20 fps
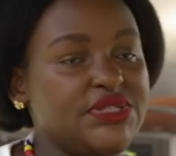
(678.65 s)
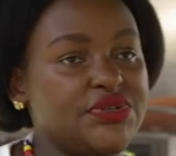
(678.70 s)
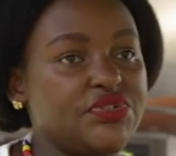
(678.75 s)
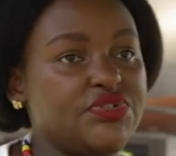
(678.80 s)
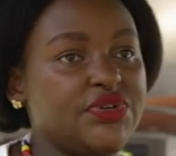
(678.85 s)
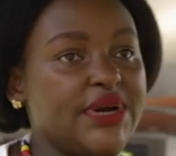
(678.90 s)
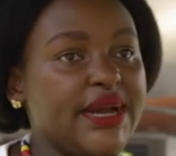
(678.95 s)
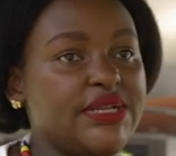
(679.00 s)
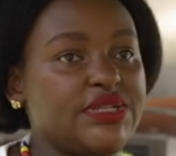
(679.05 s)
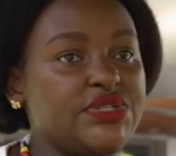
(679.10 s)
So
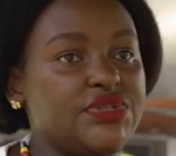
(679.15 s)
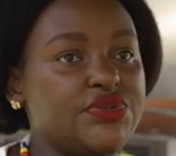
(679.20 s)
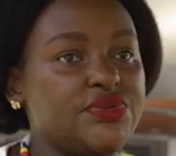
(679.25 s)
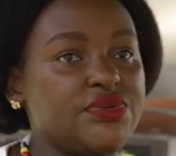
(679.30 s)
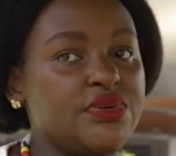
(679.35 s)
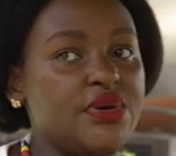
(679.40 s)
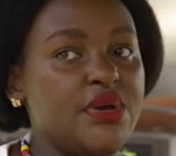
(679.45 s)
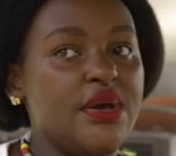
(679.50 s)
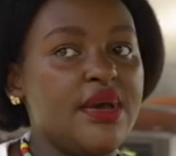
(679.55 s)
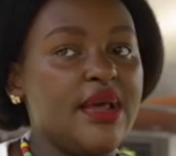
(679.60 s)
trying
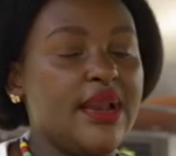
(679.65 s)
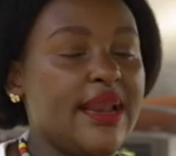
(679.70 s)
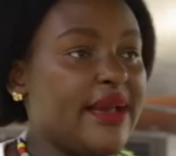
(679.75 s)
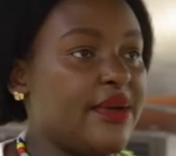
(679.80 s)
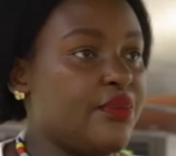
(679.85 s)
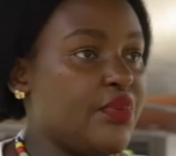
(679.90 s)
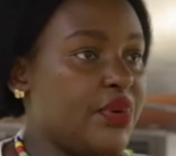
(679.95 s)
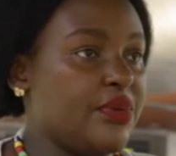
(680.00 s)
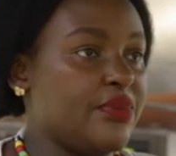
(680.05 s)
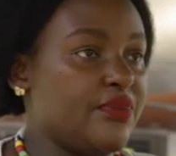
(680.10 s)
to
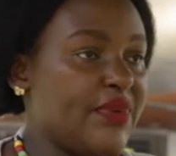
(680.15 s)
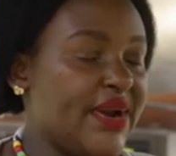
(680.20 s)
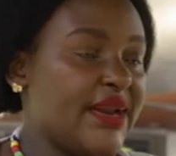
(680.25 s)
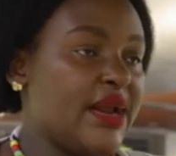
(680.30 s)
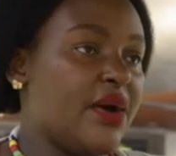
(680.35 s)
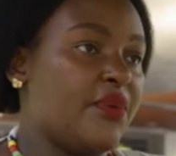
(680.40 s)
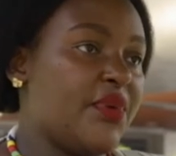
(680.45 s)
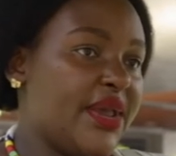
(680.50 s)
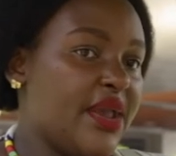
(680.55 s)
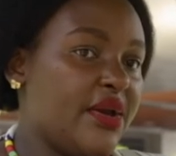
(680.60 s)
like we're right
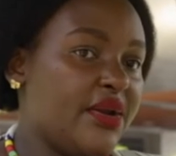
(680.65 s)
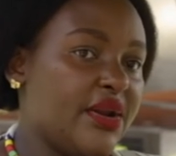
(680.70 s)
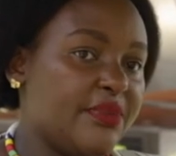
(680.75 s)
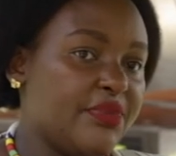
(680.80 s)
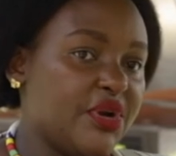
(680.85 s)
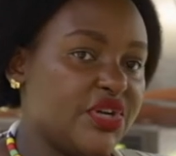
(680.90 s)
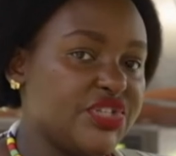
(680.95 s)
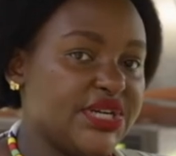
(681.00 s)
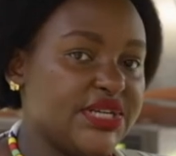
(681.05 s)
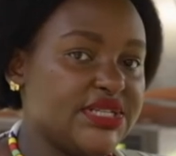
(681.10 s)
now working on a
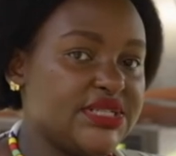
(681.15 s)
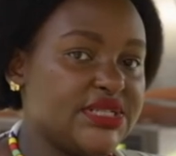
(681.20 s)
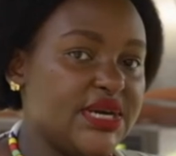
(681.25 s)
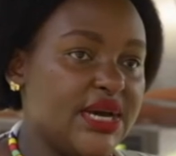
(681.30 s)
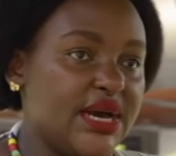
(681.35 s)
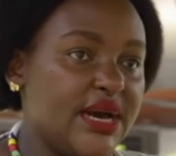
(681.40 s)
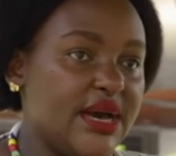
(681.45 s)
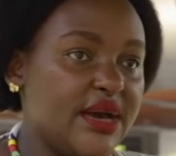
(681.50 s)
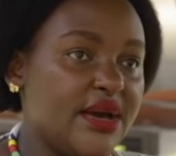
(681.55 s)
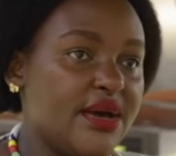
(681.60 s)
project
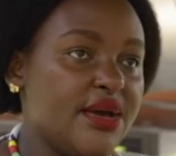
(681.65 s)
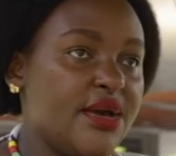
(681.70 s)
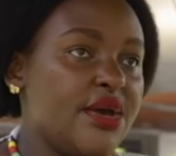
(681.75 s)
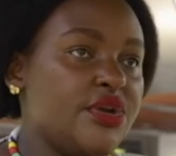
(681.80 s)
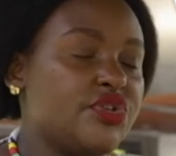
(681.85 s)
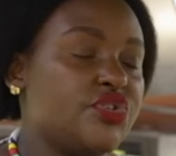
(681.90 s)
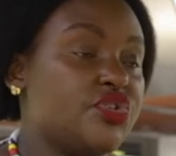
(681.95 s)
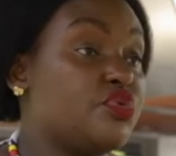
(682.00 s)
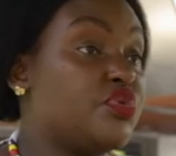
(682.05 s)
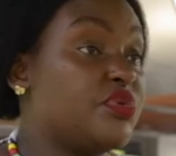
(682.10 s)
uh,
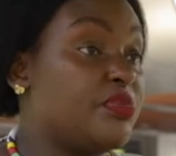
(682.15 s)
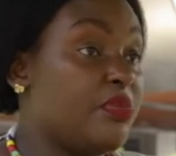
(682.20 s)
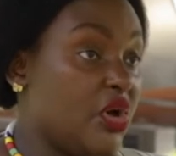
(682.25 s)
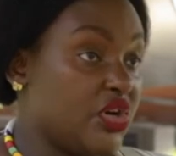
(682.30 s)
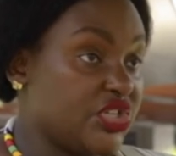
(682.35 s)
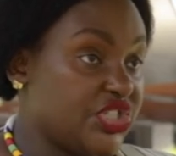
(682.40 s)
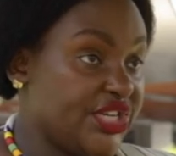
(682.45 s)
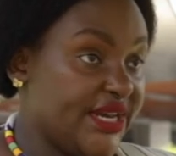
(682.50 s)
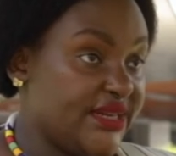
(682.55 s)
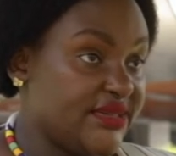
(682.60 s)
to do with
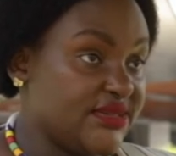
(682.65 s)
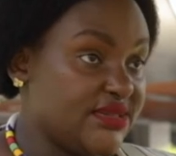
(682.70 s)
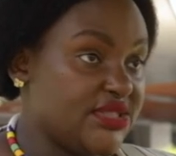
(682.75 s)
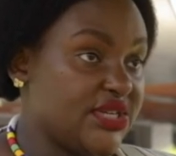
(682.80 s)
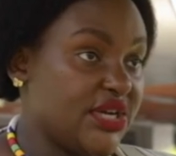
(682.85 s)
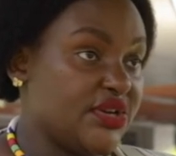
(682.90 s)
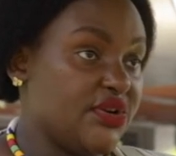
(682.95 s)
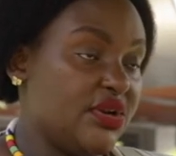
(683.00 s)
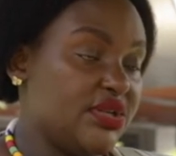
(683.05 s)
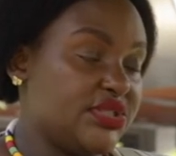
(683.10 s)
blockchain
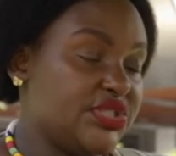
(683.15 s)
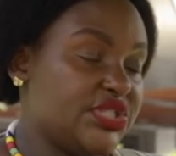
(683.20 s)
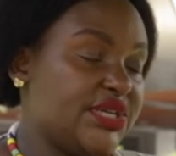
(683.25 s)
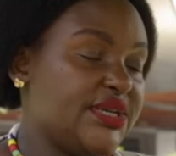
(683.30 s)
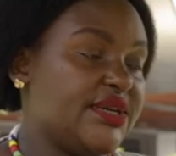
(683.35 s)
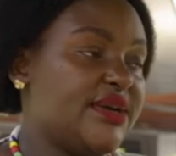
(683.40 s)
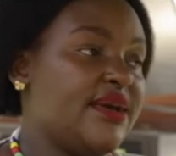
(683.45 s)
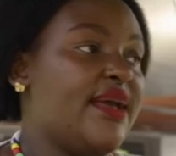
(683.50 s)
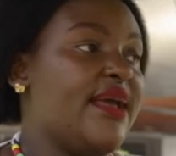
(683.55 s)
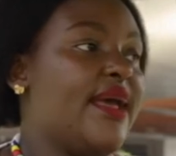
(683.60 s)
technology.
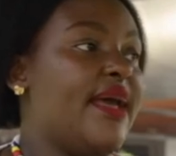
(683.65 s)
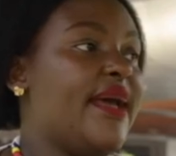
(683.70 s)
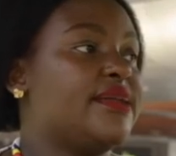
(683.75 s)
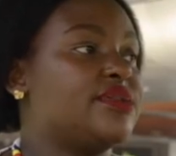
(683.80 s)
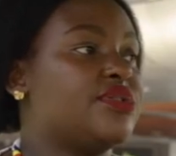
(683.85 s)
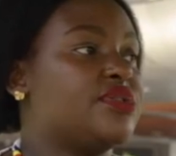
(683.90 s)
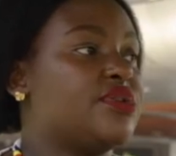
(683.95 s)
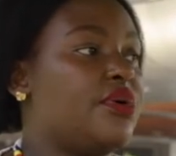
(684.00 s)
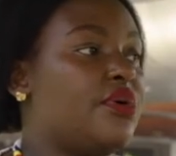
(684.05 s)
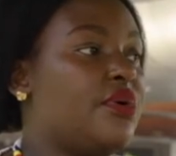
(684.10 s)
Yeah. Yeah.
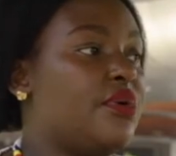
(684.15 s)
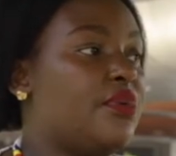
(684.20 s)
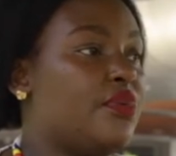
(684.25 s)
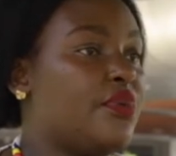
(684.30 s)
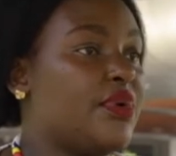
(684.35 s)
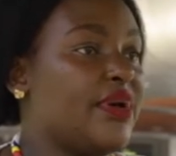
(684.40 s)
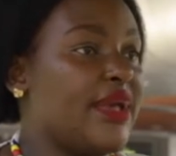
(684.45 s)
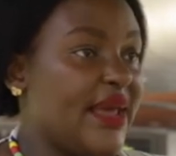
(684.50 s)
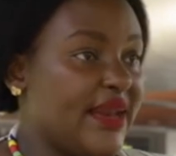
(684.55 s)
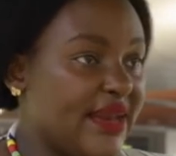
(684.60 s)
And so yeah, I
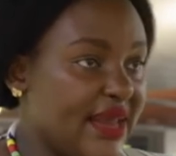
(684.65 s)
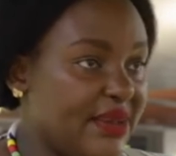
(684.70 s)
saw that.